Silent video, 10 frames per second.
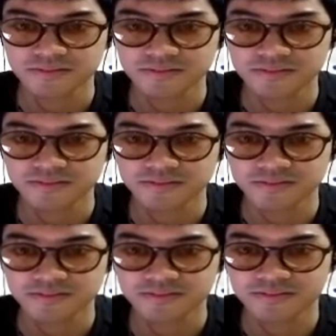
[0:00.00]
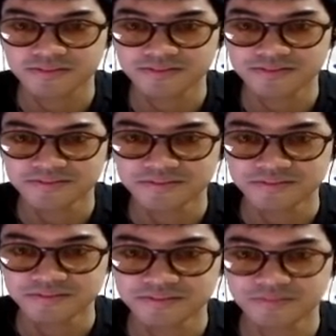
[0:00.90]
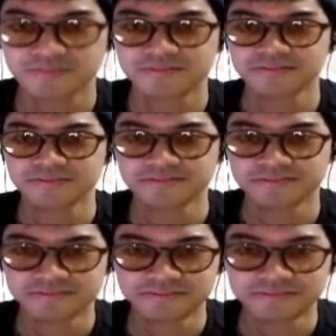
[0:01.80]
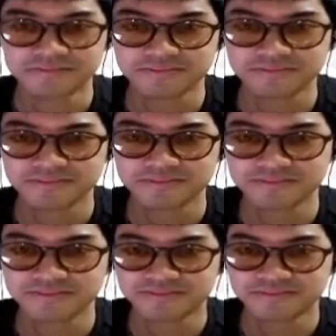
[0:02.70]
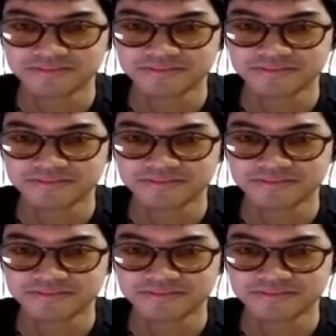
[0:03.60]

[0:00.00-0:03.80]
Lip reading: No words are spoken by the person on screen.